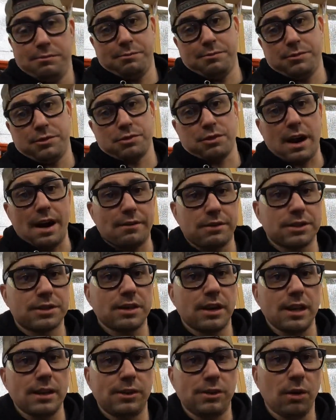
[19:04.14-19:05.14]
Driver's
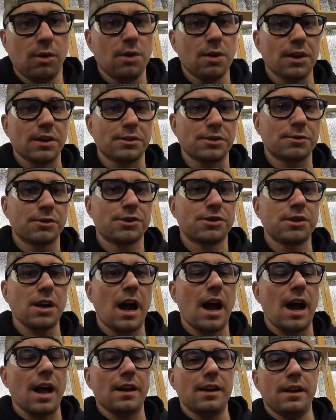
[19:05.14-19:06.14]
side doors,
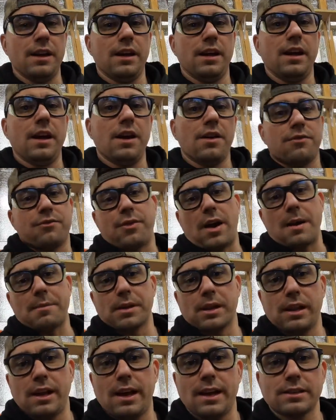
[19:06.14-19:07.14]
shot.
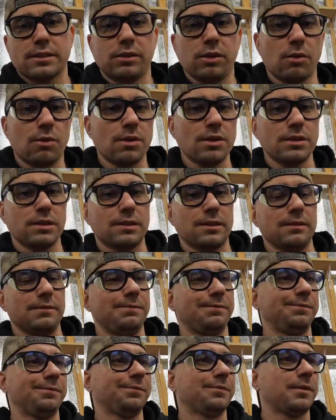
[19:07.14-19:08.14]
Fiberglass doors and
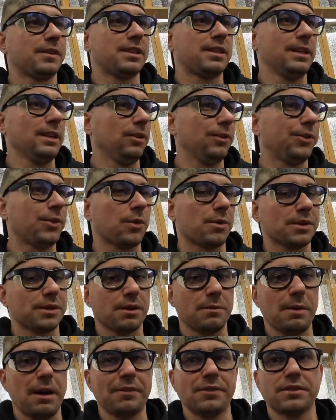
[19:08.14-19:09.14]
steel doors are
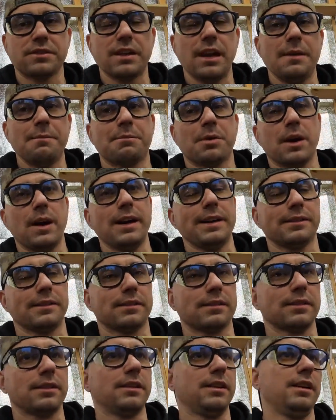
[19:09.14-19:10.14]
about the same
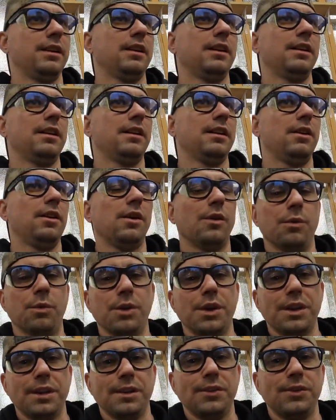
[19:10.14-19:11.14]
price.
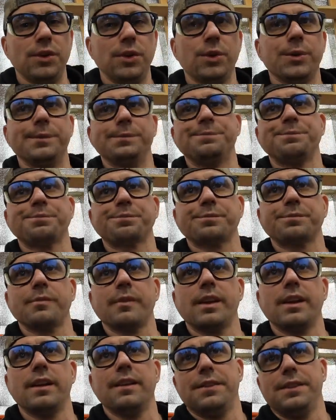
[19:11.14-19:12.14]
What do?
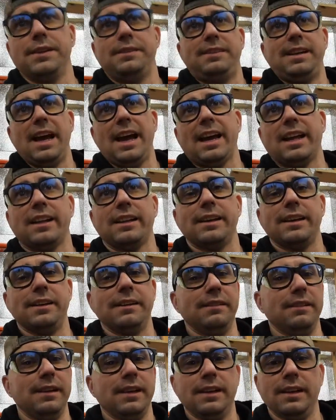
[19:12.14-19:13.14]
The deck lid
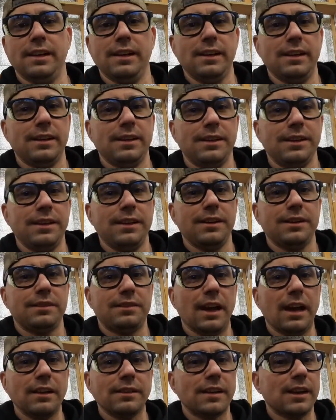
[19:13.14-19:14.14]

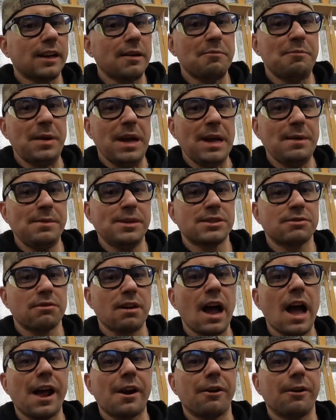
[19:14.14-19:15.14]
sounds like a baby's
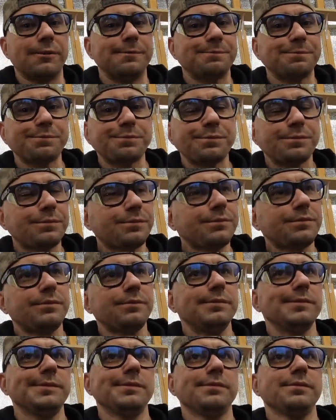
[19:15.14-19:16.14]
rattle.
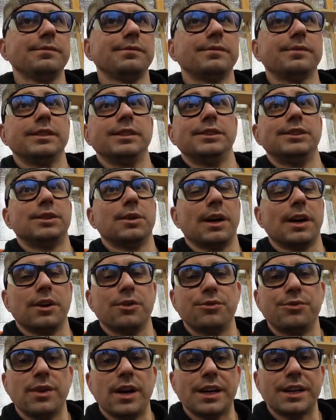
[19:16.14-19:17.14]
Do I go
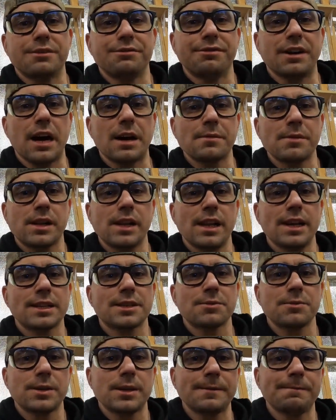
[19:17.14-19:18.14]
find a fiberglass
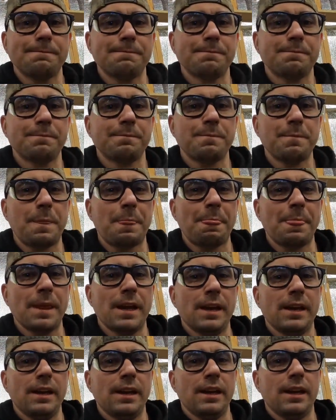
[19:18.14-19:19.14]
one
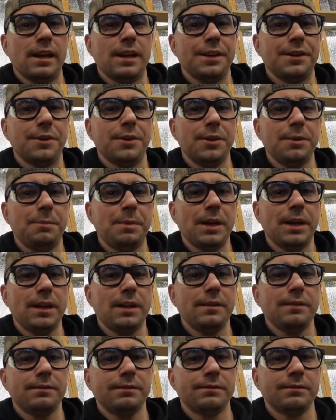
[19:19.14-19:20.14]
and hood pin it?